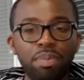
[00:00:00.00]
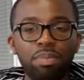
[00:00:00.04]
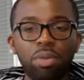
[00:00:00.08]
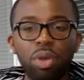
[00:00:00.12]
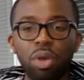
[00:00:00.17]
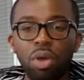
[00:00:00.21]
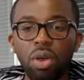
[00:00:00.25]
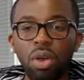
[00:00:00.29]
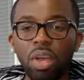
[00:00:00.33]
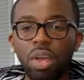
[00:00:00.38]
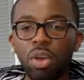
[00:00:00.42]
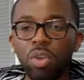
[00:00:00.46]

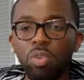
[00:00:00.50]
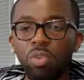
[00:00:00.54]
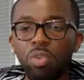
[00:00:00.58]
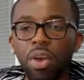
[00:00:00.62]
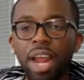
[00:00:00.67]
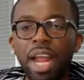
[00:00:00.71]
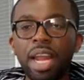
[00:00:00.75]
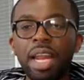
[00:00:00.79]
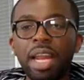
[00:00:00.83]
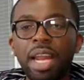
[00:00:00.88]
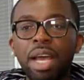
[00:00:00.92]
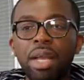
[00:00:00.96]
But
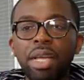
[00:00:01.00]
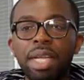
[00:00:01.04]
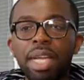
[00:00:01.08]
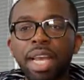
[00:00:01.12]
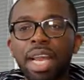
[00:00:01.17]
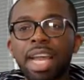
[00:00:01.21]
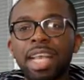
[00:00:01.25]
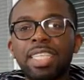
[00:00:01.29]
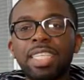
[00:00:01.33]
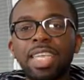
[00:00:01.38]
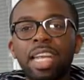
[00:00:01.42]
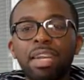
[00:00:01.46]
right now, the
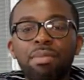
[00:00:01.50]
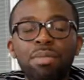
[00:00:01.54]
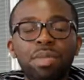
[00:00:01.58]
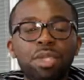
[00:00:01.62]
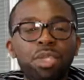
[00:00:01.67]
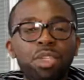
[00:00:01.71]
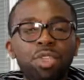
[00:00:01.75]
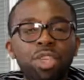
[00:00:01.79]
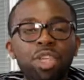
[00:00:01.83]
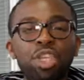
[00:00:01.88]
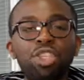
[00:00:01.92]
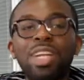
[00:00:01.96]
last
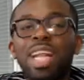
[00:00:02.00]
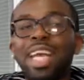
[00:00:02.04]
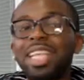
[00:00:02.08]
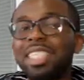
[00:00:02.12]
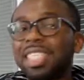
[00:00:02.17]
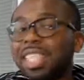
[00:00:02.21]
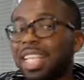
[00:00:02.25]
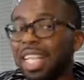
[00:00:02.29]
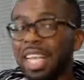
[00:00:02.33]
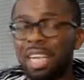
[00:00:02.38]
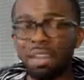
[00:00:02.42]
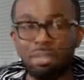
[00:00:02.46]
administration has
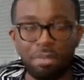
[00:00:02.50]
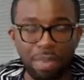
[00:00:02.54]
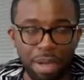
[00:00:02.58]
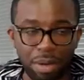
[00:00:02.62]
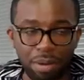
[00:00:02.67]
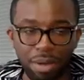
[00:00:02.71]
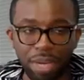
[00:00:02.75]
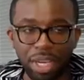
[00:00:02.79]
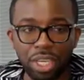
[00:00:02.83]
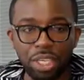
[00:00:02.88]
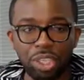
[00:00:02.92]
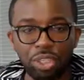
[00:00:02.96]
laid a
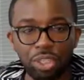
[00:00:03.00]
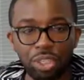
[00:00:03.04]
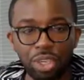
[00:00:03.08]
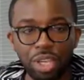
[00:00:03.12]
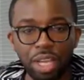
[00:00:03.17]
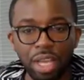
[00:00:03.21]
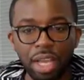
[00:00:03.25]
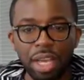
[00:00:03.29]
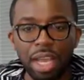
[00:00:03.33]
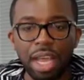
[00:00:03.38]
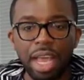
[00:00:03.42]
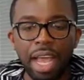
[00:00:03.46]
foundation.
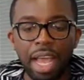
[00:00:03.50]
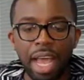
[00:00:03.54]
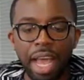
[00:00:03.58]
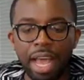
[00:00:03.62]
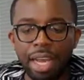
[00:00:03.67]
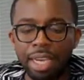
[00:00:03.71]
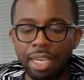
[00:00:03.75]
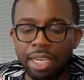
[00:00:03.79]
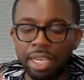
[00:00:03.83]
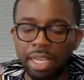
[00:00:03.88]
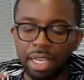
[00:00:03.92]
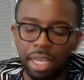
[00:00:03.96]

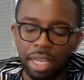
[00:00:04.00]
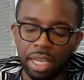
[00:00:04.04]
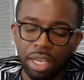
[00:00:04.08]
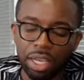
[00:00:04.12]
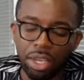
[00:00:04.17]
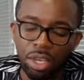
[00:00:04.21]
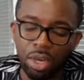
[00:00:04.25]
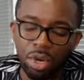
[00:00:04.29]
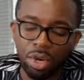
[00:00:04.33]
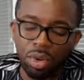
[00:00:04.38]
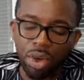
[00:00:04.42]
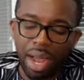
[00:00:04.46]
And,
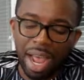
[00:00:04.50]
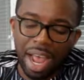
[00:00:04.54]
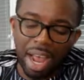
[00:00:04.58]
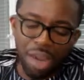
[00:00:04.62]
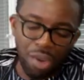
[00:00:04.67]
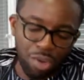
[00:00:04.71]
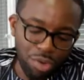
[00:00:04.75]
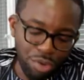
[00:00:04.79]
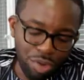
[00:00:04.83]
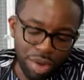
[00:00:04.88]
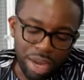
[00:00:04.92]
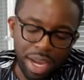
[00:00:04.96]
you know,
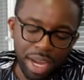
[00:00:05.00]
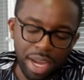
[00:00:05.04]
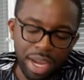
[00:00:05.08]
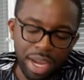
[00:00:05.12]
agric,